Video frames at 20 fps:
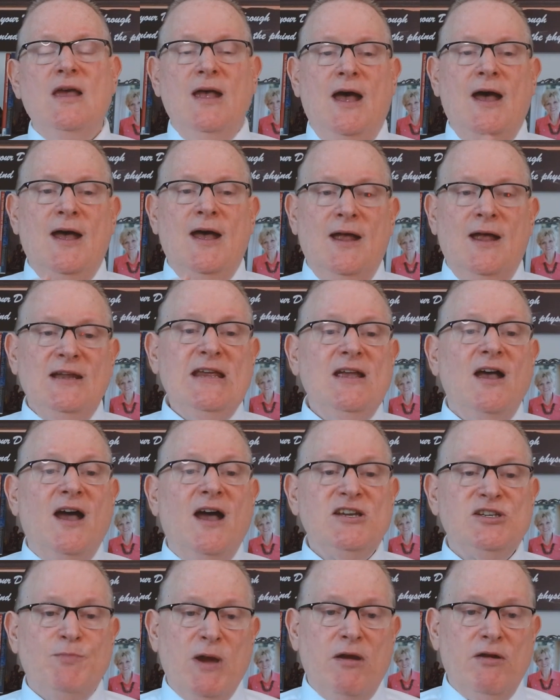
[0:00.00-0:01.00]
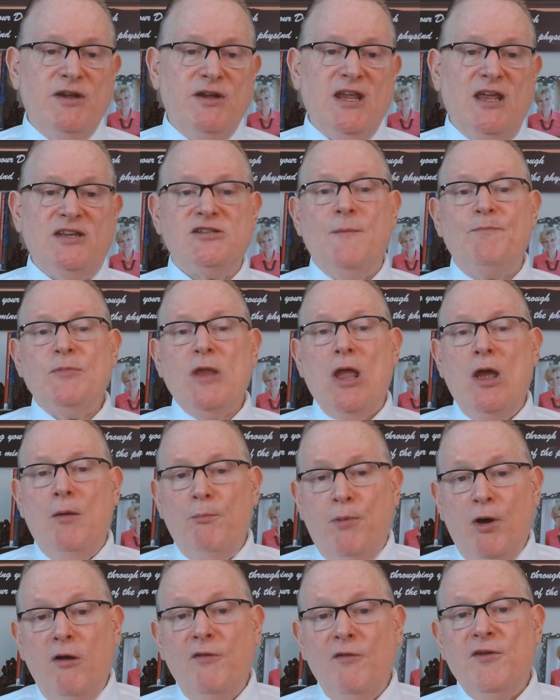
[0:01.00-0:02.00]
uh, Lehi's parentage,
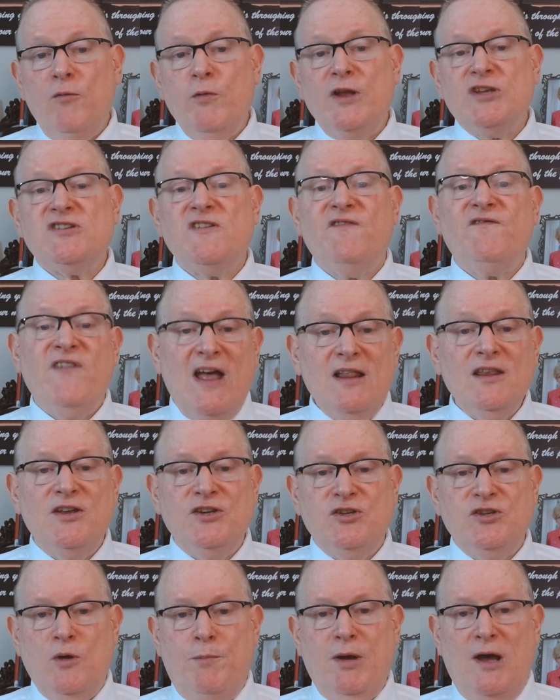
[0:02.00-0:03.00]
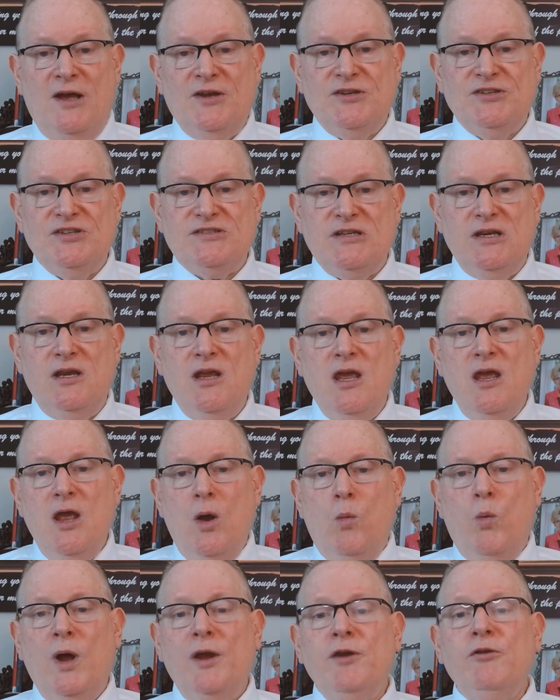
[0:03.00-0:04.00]
both of which fell into apostasy.
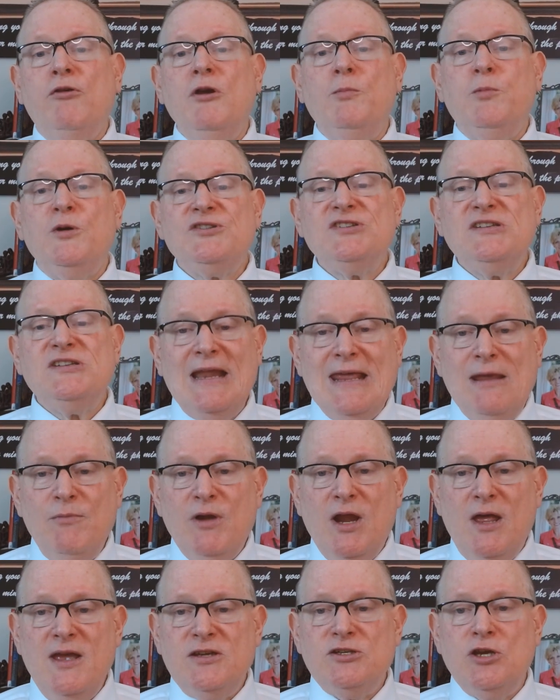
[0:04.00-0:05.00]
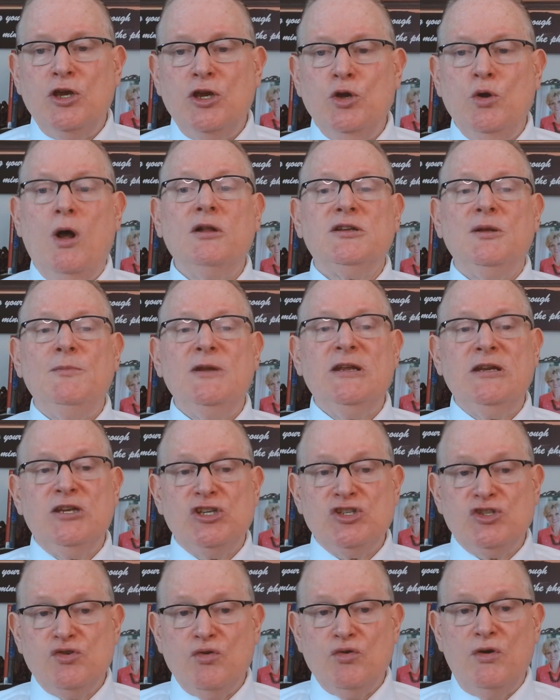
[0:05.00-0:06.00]
One group was the Lamanites, who ultimately
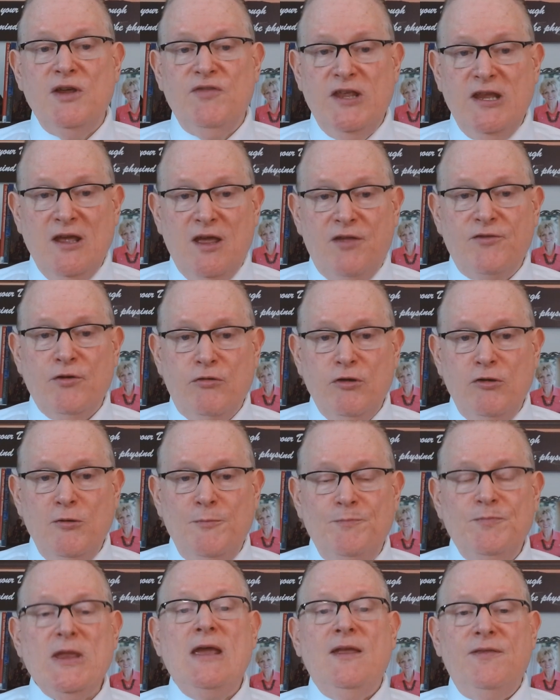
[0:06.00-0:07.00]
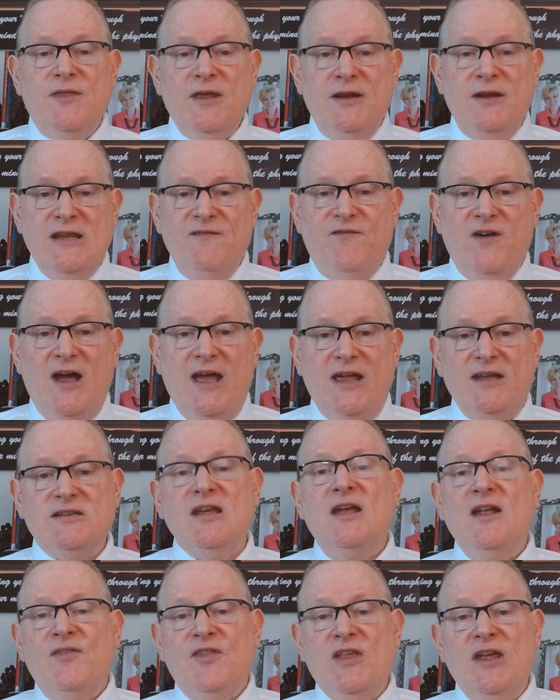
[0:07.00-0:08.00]
destroyed the other group, the Nephites.
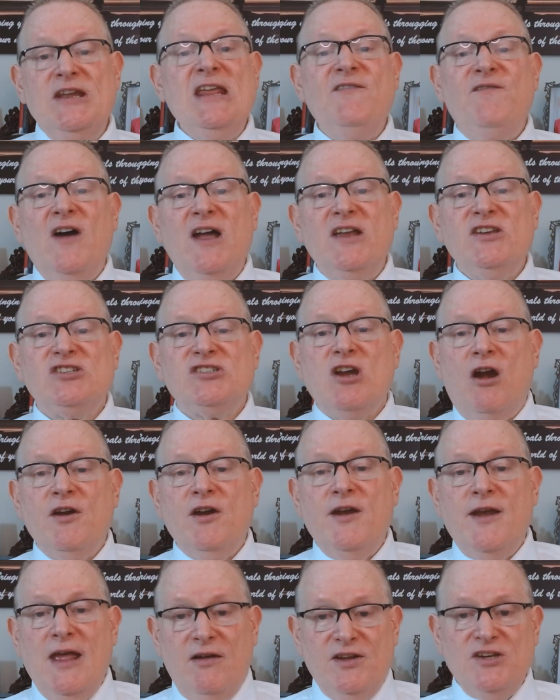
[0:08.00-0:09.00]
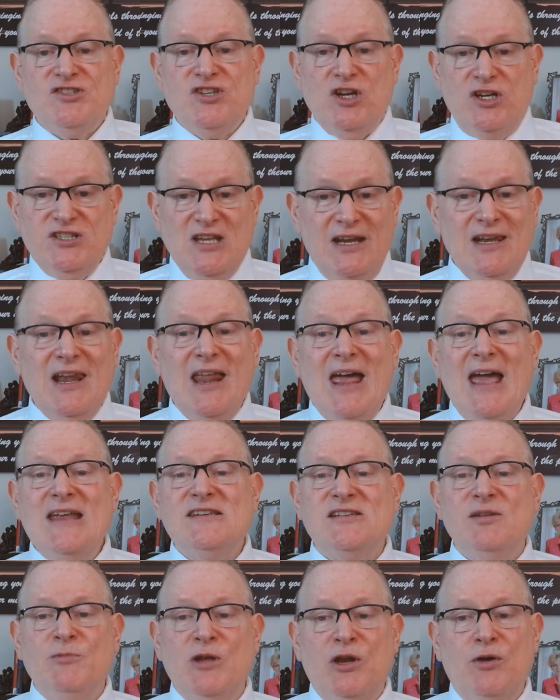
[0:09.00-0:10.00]
The Nephites started out as a
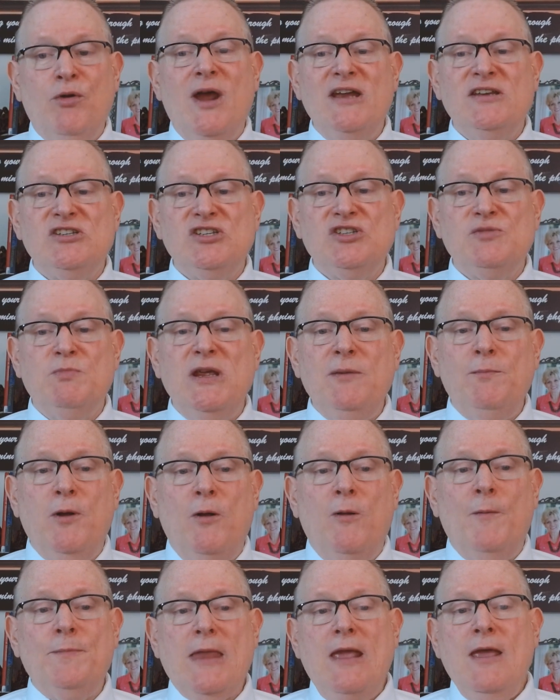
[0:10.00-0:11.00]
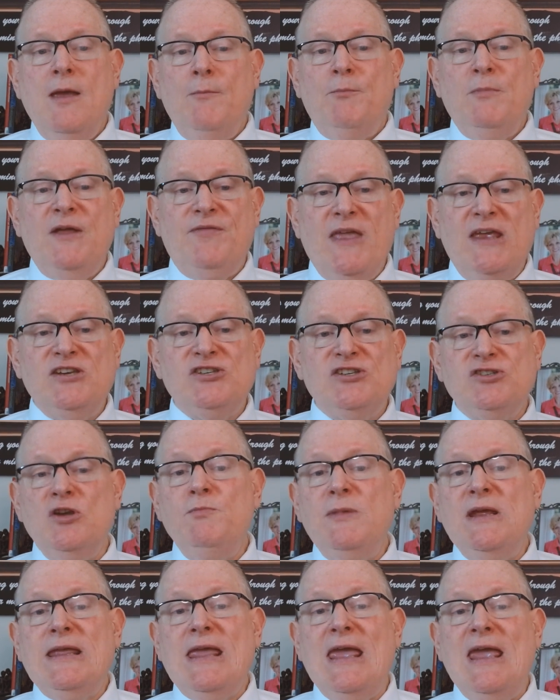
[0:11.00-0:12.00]
delightsome and righteous people, but they soon
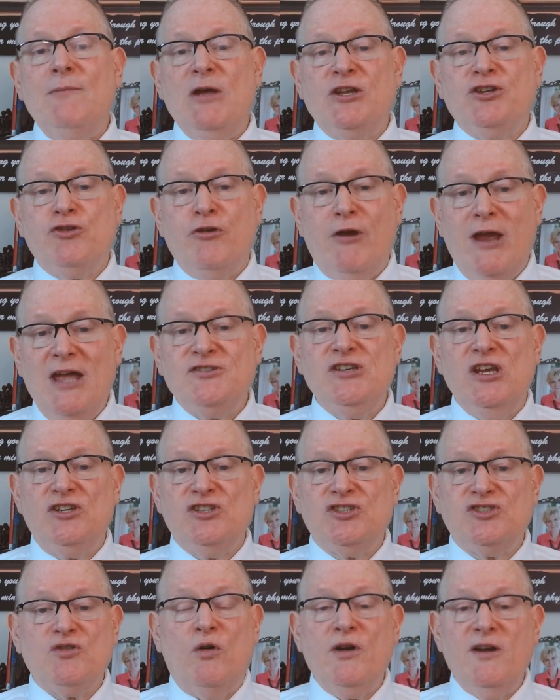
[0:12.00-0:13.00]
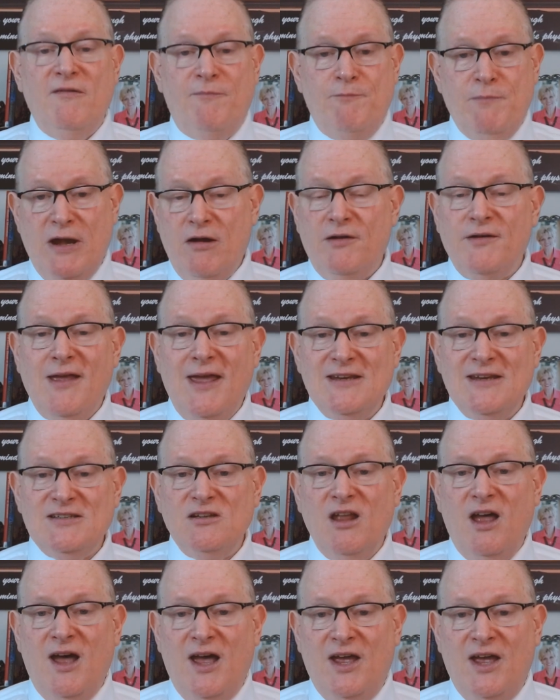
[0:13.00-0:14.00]
became a tragic story of paradise
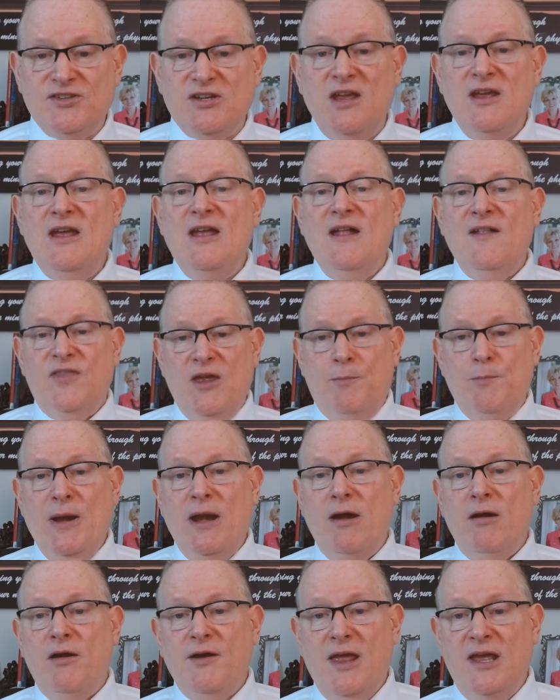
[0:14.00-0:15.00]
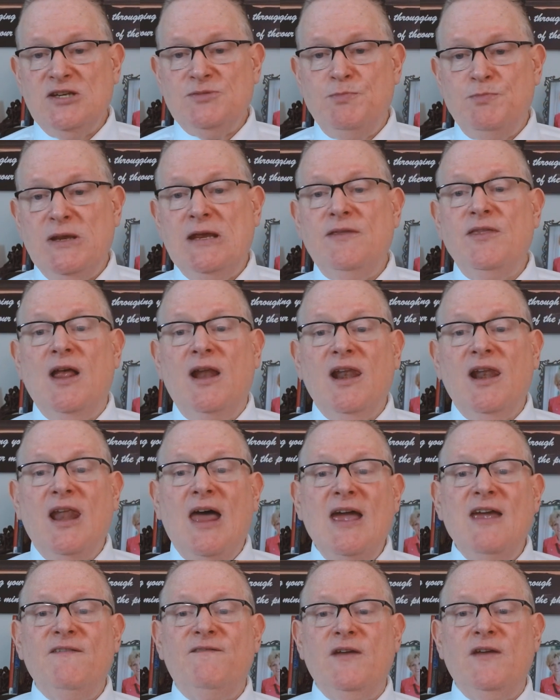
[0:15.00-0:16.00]
lost, their paradise being the
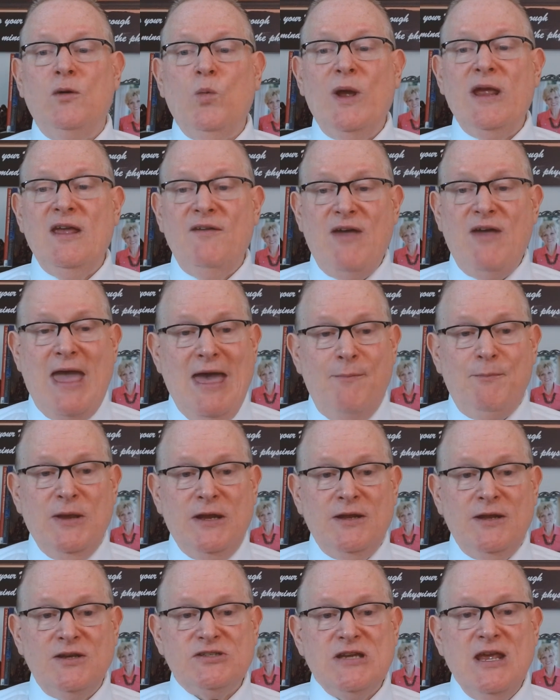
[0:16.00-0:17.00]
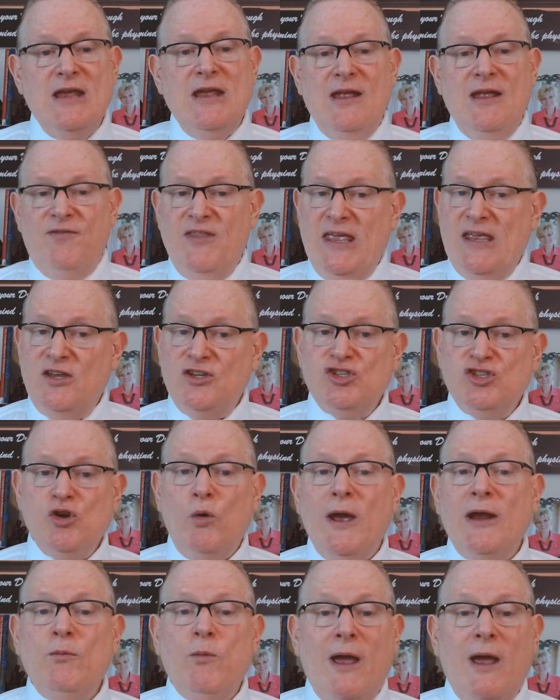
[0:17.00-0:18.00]
life and way of happiness they
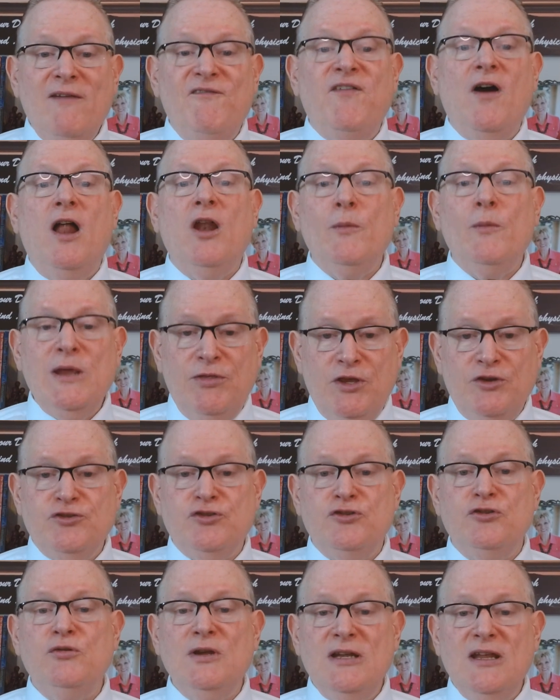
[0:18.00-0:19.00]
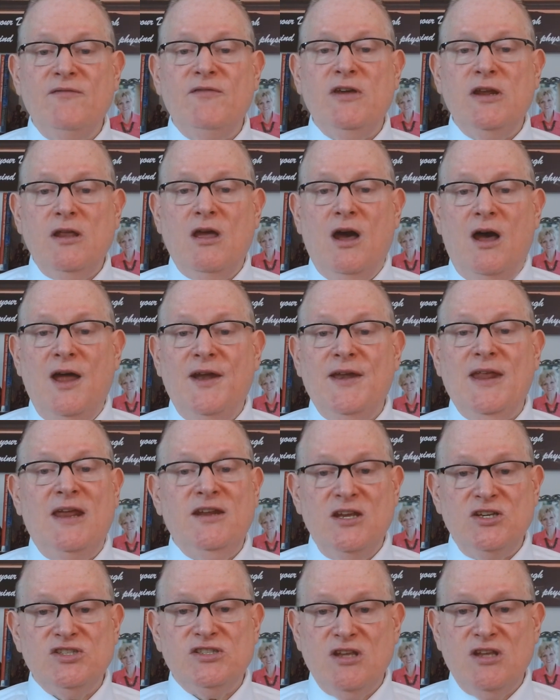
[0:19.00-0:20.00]
enjoyed by following the true and living God and
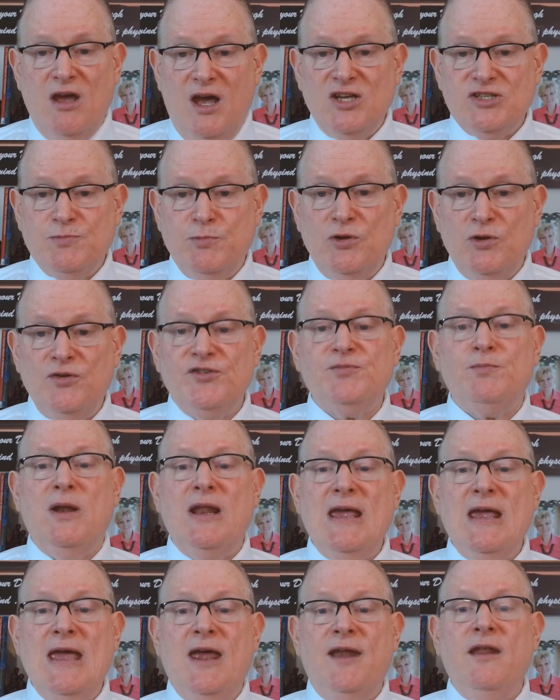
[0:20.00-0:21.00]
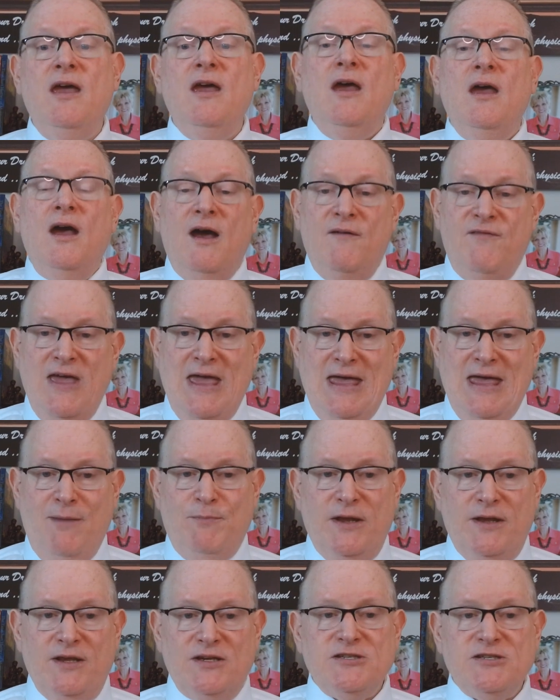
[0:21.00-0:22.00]
his gospel's plan of
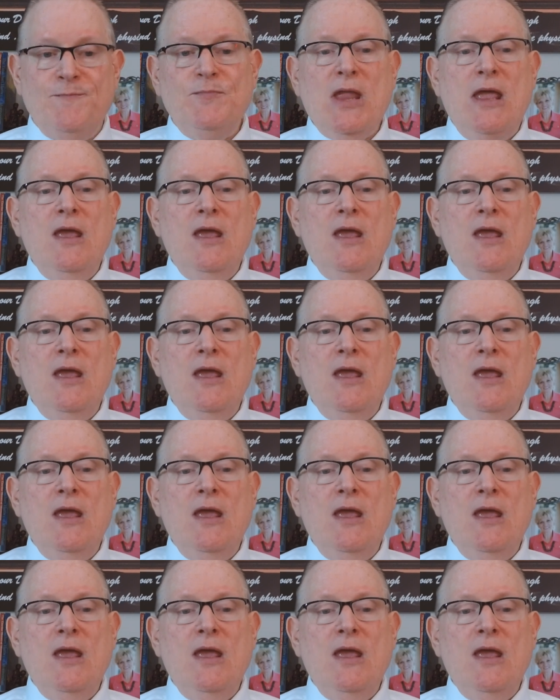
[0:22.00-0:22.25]
happiness.